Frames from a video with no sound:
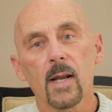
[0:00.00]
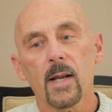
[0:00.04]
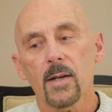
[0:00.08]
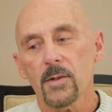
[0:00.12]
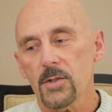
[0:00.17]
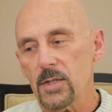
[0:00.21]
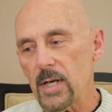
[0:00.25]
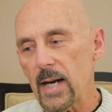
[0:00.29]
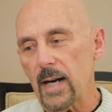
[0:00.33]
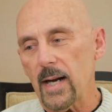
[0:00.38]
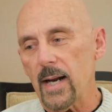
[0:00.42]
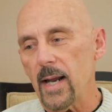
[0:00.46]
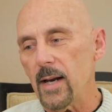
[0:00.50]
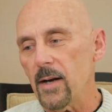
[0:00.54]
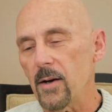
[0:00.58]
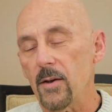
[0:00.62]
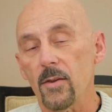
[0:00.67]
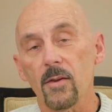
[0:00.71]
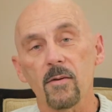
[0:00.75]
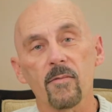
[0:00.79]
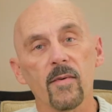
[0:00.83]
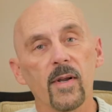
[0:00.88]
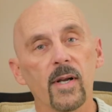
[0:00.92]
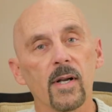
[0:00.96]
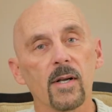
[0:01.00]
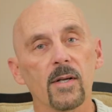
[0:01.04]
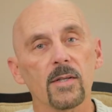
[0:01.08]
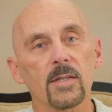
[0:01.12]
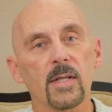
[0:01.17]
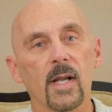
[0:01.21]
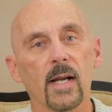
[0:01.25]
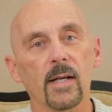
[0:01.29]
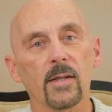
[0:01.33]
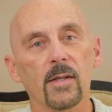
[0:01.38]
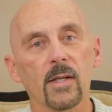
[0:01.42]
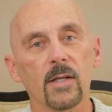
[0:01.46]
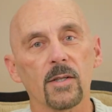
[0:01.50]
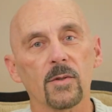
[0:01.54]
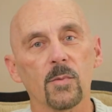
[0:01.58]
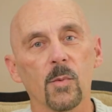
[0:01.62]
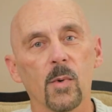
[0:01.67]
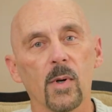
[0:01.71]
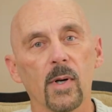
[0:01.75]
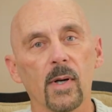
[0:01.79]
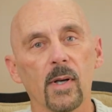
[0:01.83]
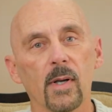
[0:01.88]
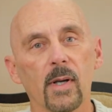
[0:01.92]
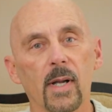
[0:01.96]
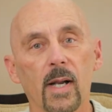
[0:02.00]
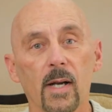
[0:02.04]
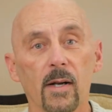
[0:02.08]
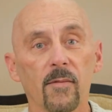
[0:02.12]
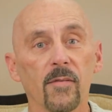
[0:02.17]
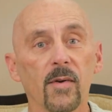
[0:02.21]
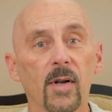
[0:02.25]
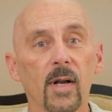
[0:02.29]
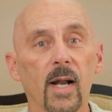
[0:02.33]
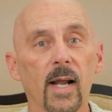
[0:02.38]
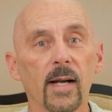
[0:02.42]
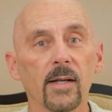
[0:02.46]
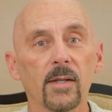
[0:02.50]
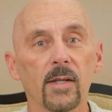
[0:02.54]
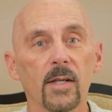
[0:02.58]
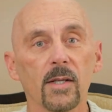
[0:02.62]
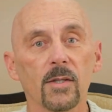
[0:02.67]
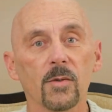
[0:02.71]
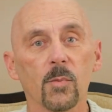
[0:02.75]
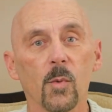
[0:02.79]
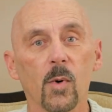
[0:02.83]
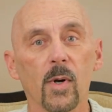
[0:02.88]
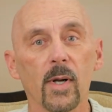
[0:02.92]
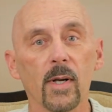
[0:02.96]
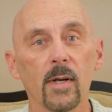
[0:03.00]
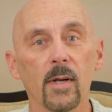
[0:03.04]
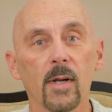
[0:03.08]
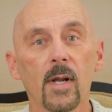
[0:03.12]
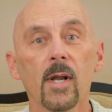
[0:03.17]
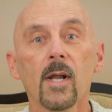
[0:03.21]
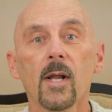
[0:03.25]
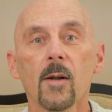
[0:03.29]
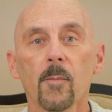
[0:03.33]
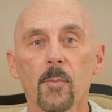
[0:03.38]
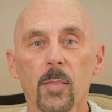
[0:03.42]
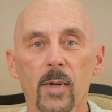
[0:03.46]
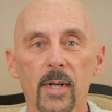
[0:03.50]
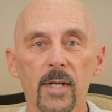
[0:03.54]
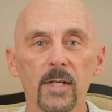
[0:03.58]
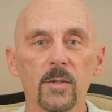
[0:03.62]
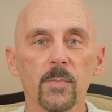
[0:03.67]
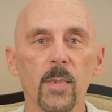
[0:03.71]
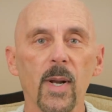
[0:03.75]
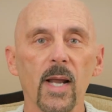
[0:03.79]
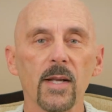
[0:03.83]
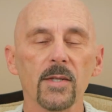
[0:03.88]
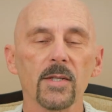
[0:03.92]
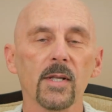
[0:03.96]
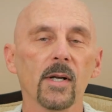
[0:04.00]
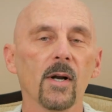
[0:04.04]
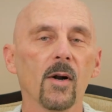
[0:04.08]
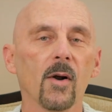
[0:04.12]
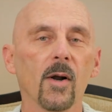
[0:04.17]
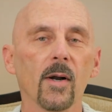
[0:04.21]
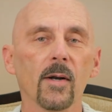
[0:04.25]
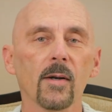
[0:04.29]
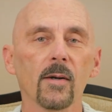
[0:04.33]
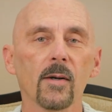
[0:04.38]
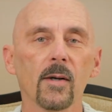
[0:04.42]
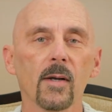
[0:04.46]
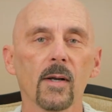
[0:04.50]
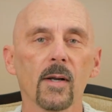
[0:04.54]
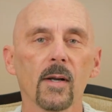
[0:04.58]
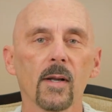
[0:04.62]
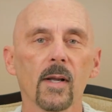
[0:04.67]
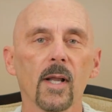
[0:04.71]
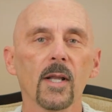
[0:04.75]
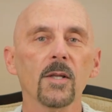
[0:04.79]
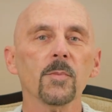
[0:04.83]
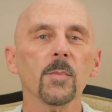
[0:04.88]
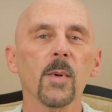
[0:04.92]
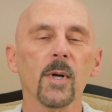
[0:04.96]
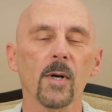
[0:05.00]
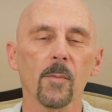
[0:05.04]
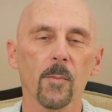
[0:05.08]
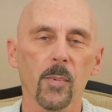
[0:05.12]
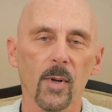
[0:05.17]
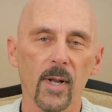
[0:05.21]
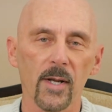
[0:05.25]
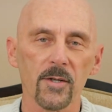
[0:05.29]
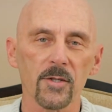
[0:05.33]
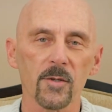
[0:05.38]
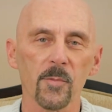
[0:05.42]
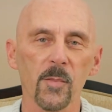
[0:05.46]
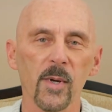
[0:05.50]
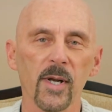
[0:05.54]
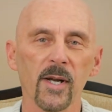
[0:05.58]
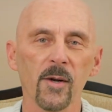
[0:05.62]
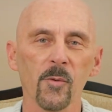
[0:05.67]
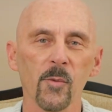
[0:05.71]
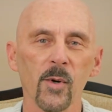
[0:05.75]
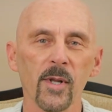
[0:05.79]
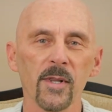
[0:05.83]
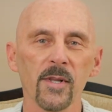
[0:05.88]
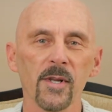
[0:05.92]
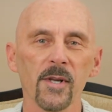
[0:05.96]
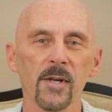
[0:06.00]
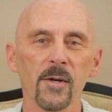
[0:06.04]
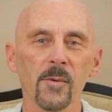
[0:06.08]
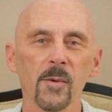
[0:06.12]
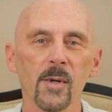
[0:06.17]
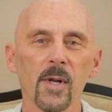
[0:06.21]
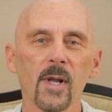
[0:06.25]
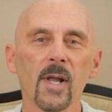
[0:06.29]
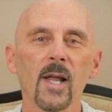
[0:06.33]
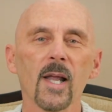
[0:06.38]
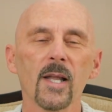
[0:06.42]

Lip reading: Check out other videos like this one, and if you like this one, please pass it on. It's been a pleasure being with you.